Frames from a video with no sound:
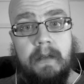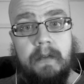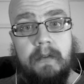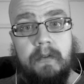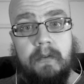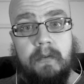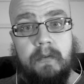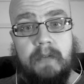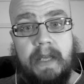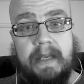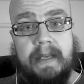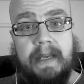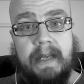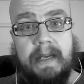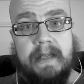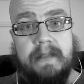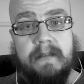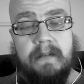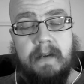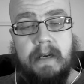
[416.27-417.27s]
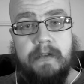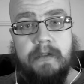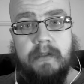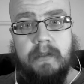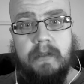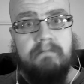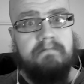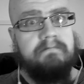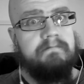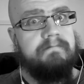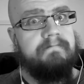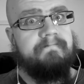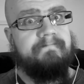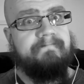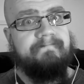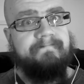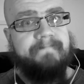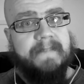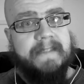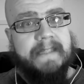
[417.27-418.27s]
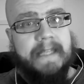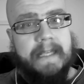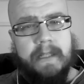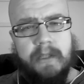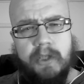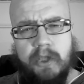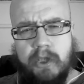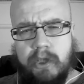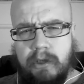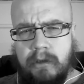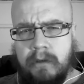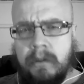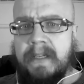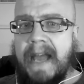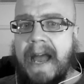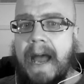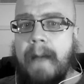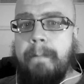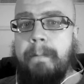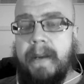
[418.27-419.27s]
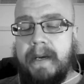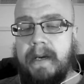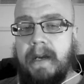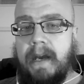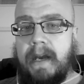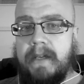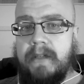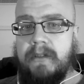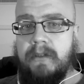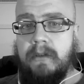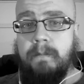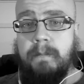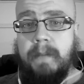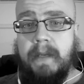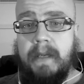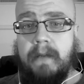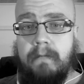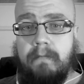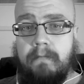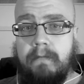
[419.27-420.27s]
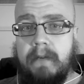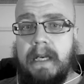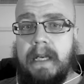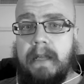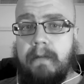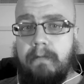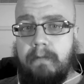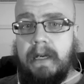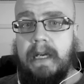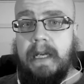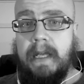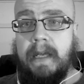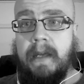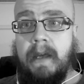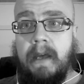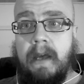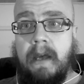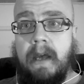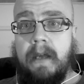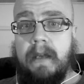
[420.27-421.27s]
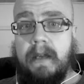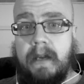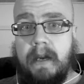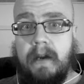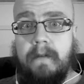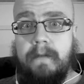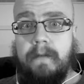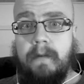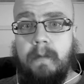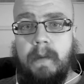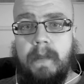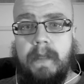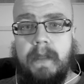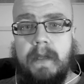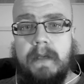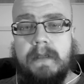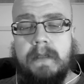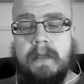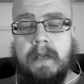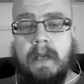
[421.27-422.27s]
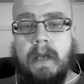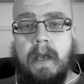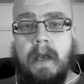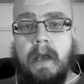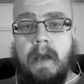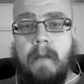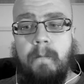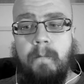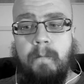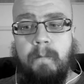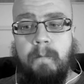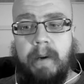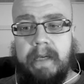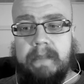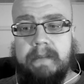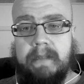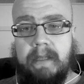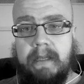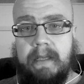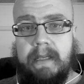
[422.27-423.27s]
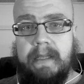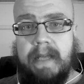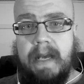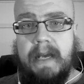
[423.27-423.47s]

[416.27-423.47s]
to take any screenshot. That shouldn't happen. I should be really, really careful with this. But it